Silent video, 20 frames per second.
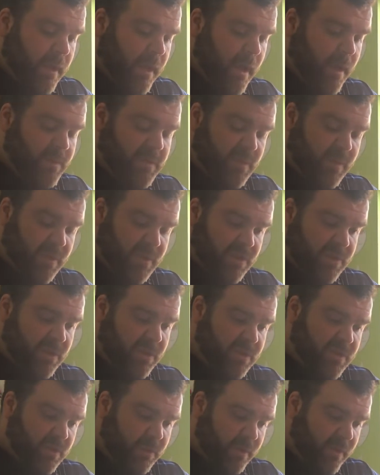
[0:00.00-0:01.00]
Um, so we're just
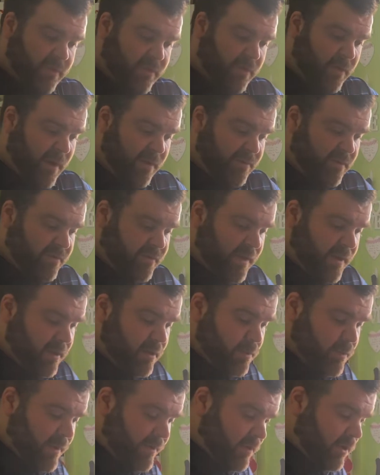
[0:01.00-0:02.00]
going to talk you through everything
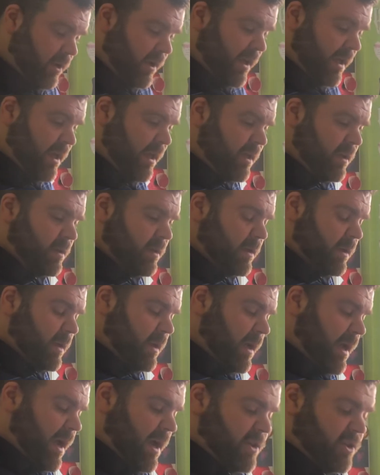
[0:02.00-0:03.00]
that we've got here
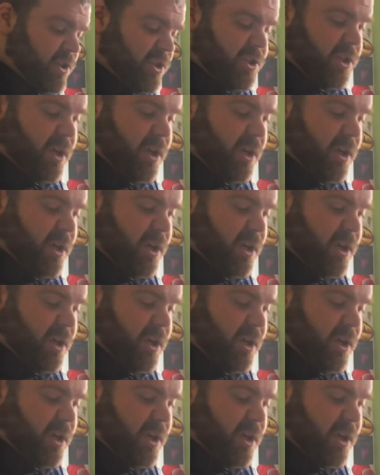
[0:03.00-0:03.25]
and just show